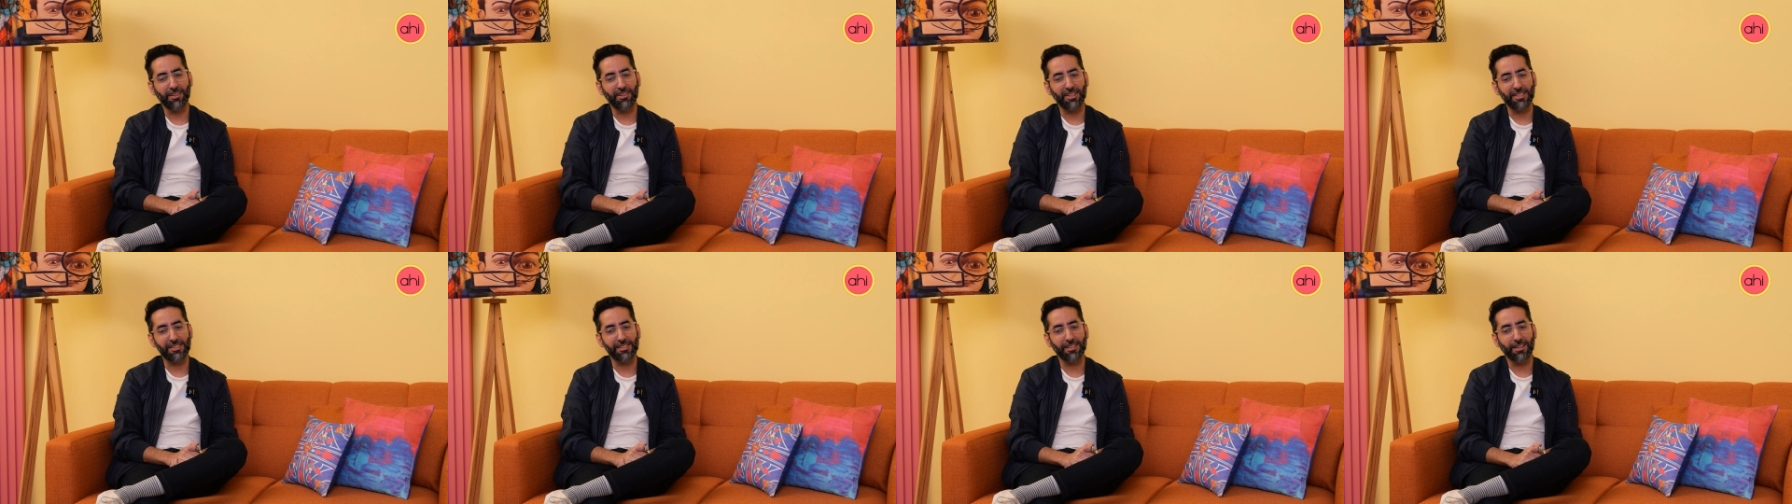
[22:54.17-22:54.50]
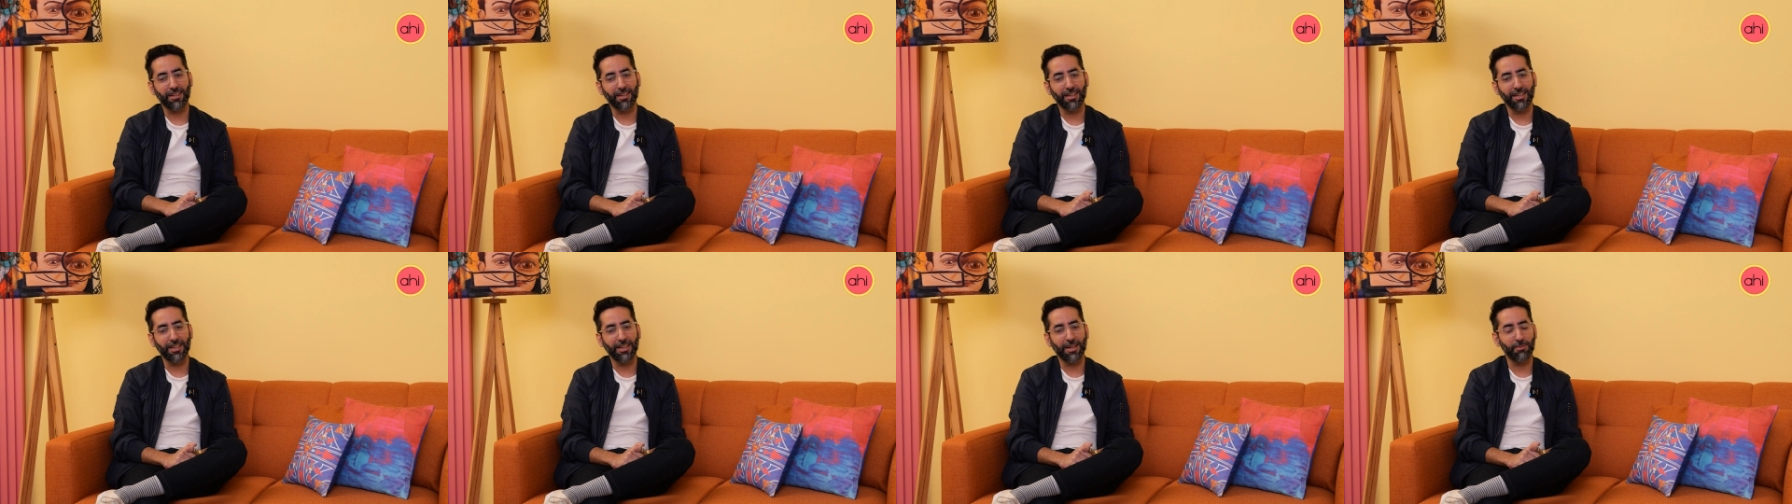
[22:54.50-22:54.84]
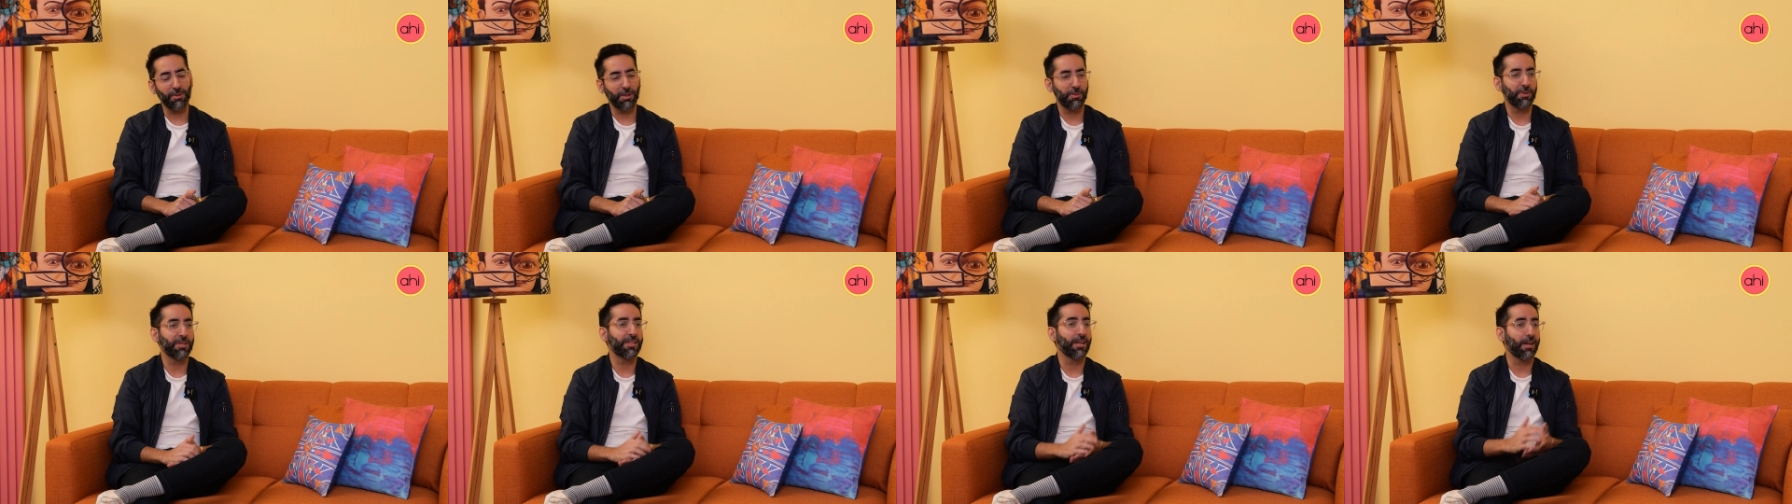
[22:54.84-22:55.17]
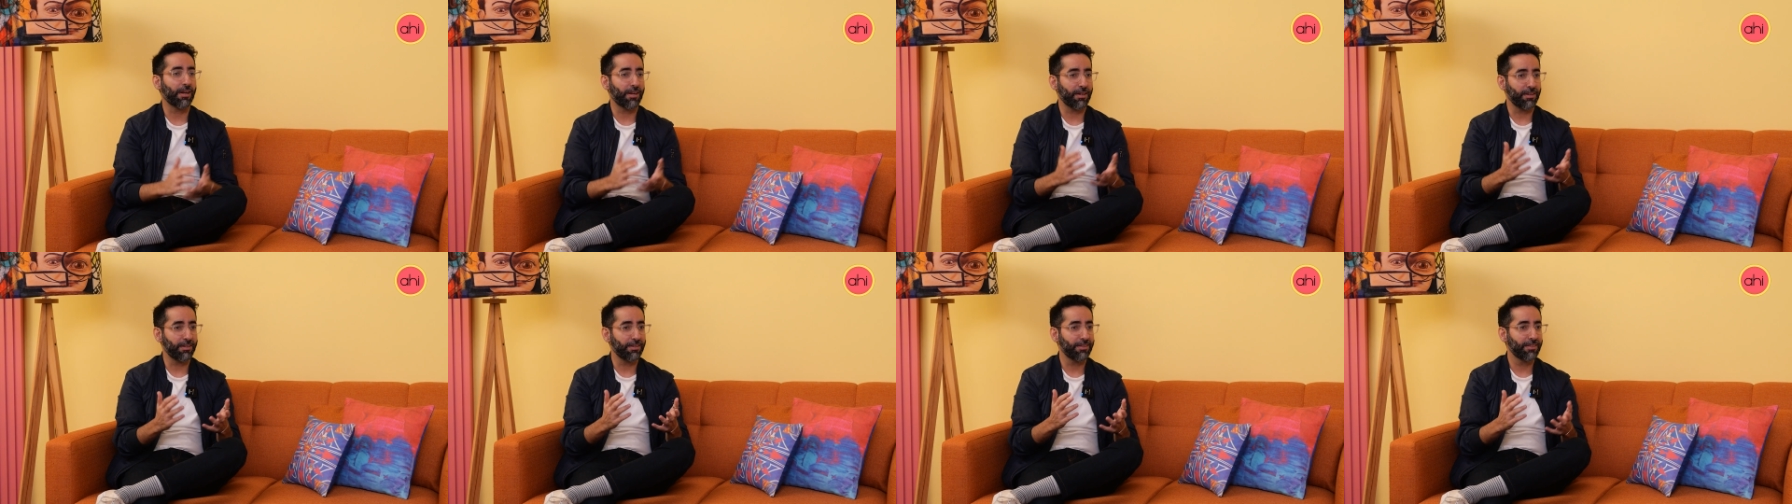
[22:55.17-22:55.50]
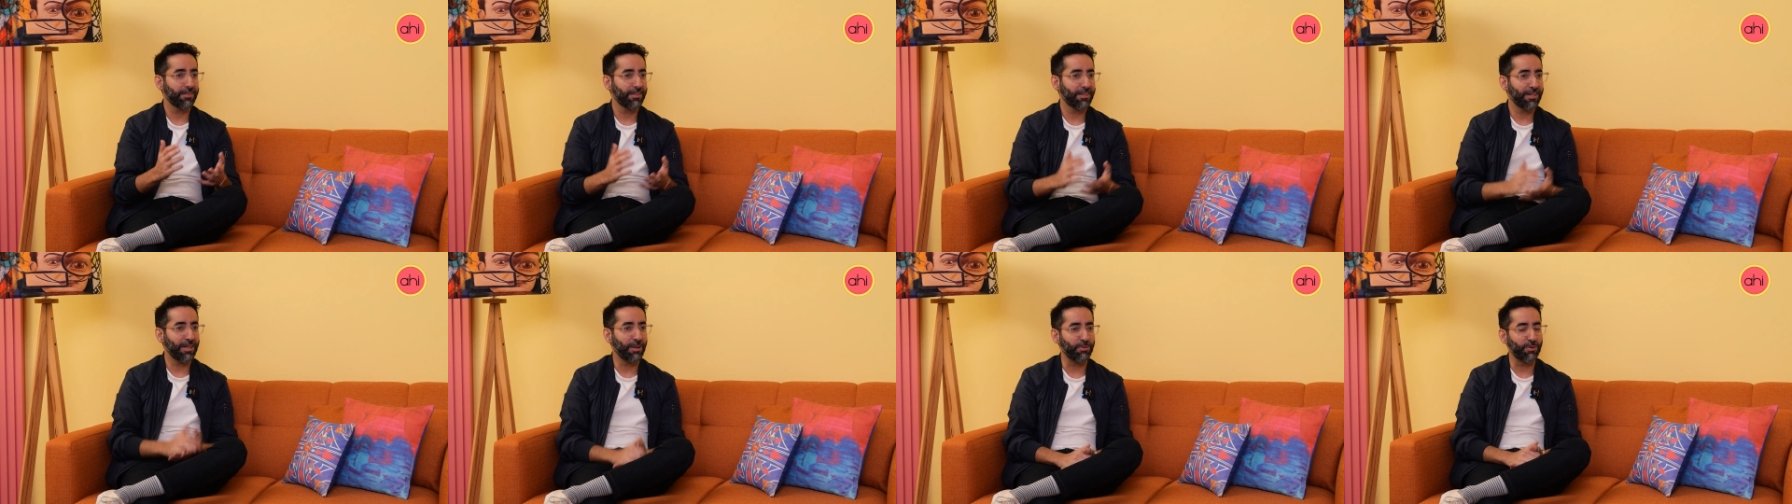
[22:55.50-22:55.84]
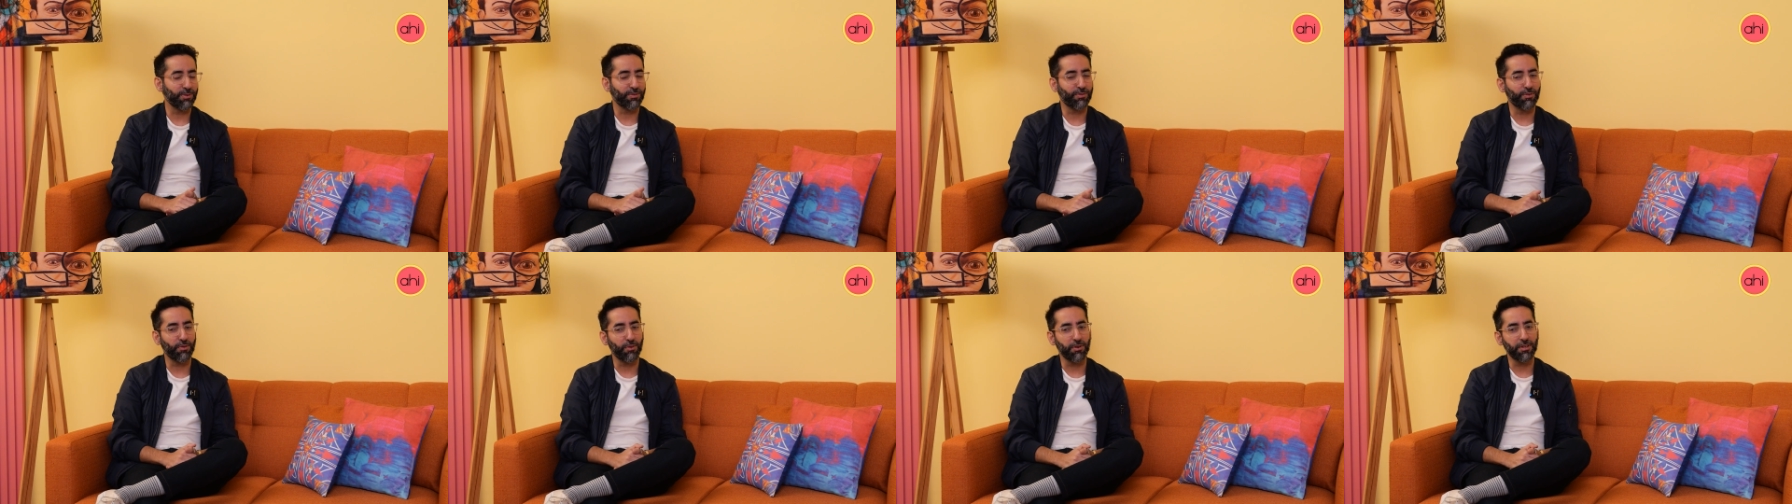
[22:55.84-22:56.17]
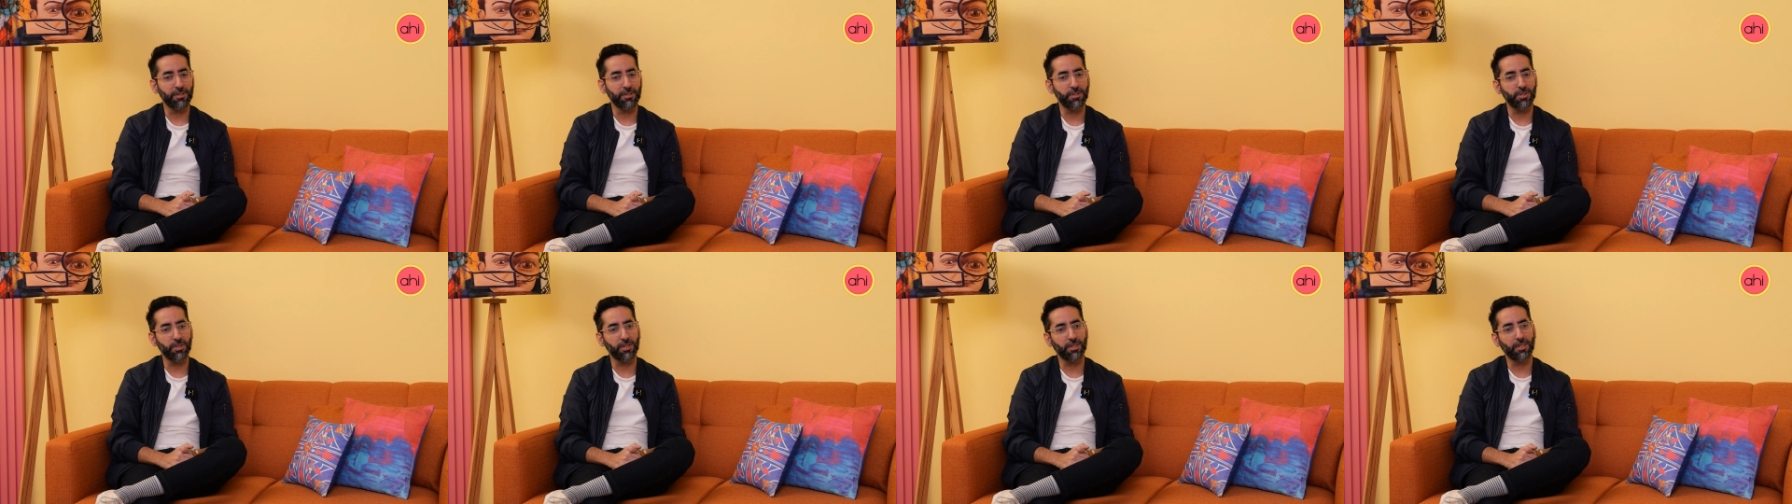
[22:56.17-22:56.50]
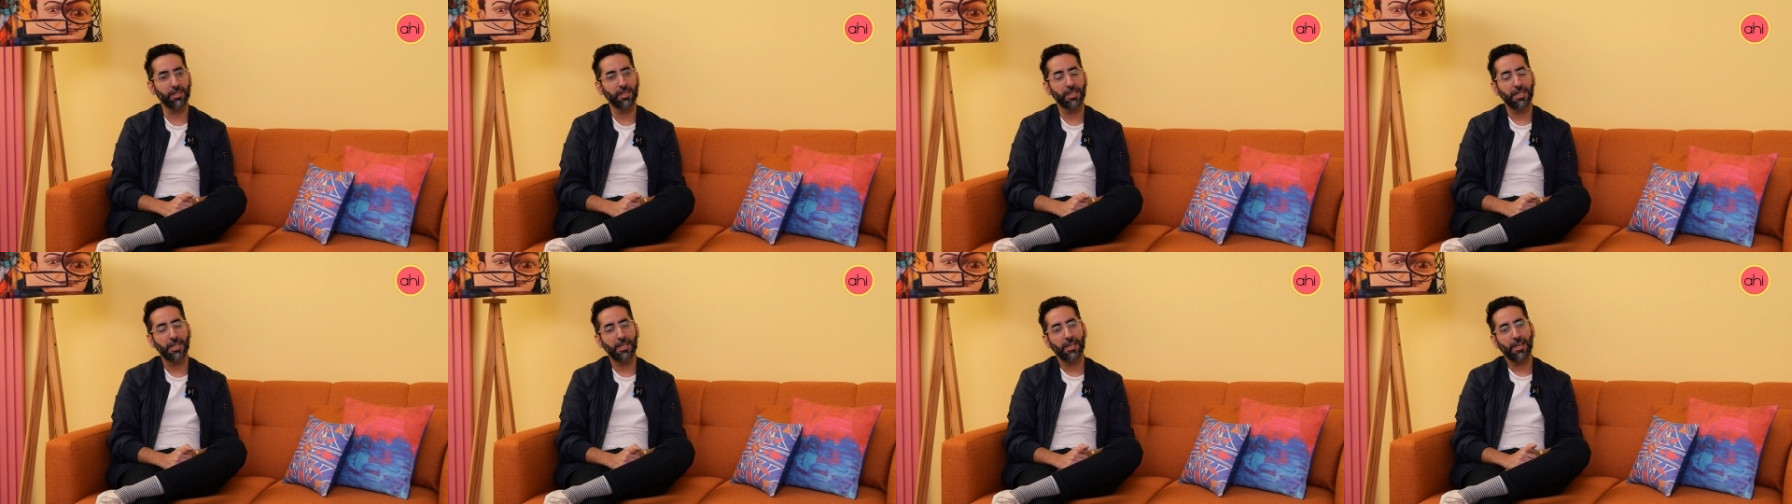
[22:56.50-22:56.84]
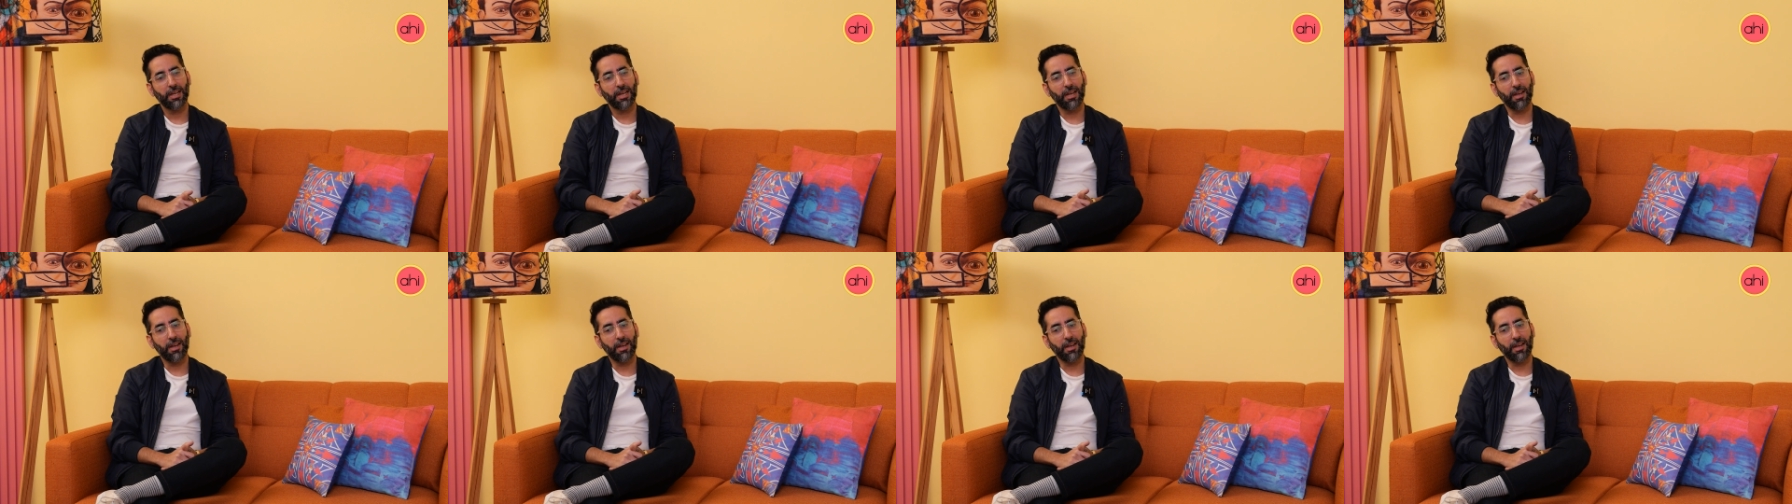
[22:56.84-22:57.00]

recently and maybe that'll come to fruition.